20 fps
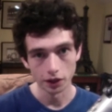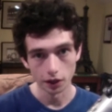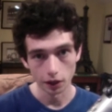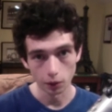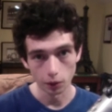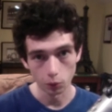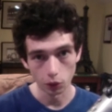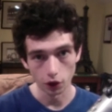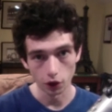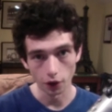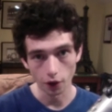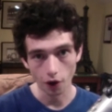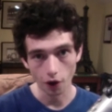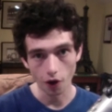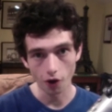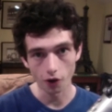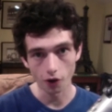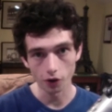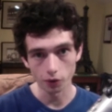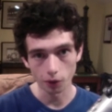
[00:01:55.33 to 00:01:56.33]
there
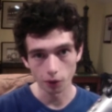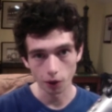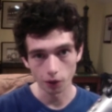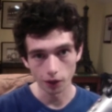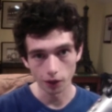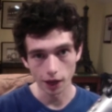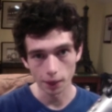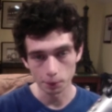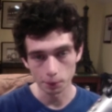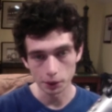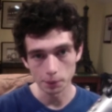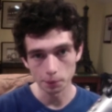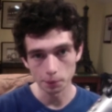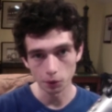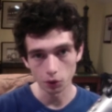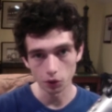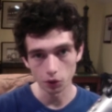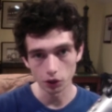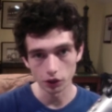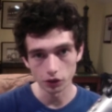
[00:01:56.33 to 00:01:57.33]
are a lot of
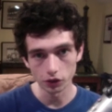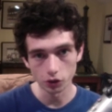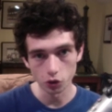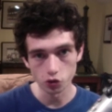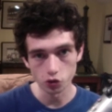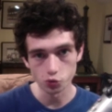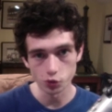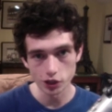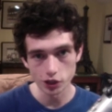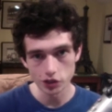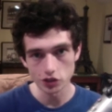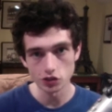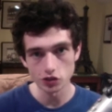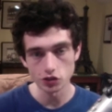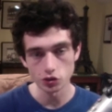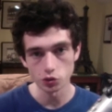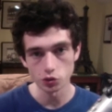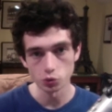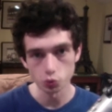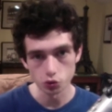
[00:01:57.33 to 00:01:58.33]
people in those
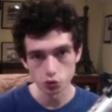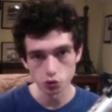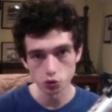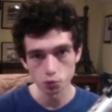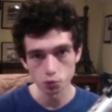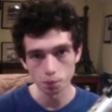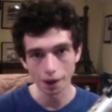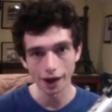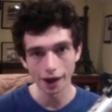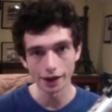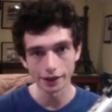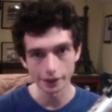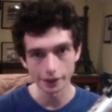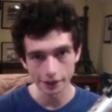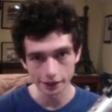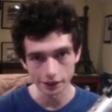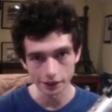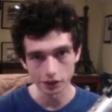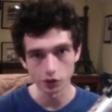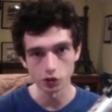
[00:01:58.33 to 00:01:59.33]
regions who do buy
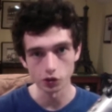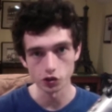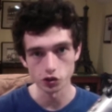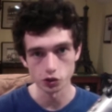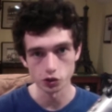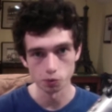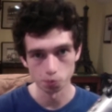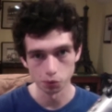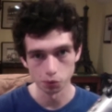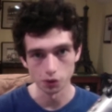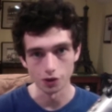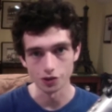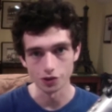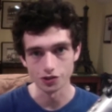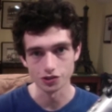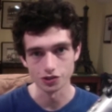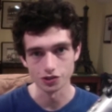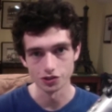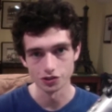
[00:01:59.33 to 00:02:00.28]
English books.